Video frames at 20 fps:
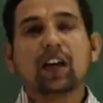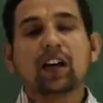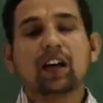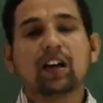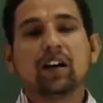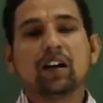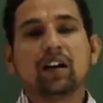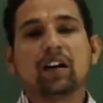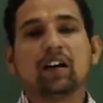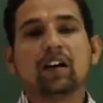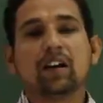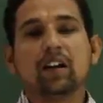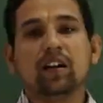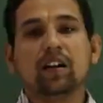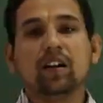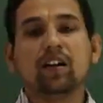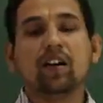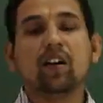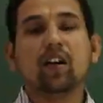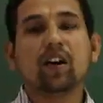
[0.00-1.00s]

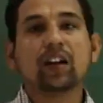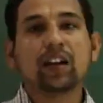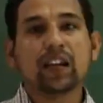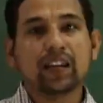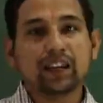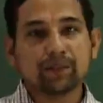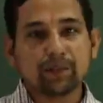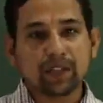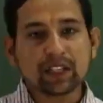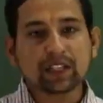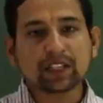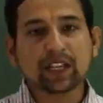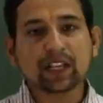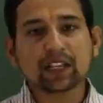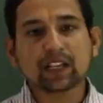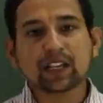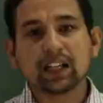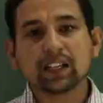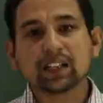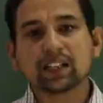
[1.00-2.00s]
or animal
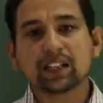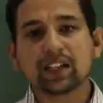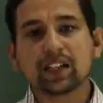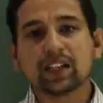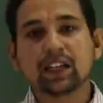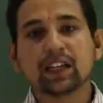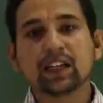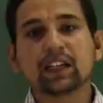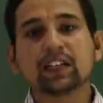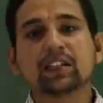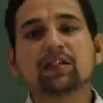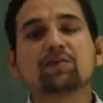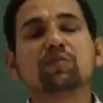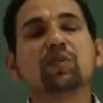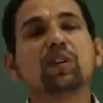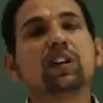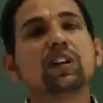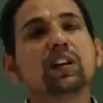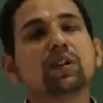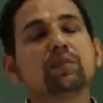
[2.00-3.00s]
cell culture is
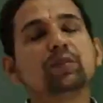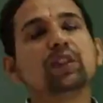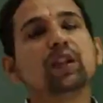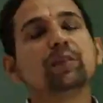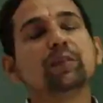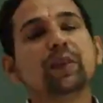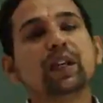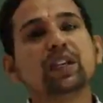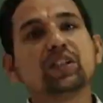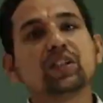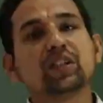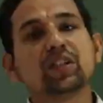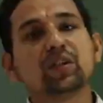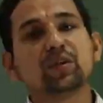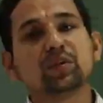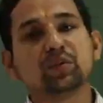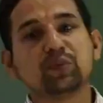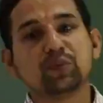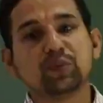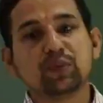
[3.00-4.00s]
one of the
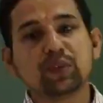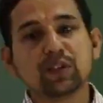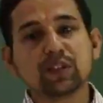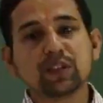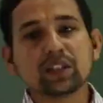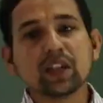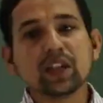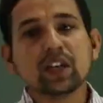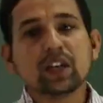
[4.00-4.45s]
major tools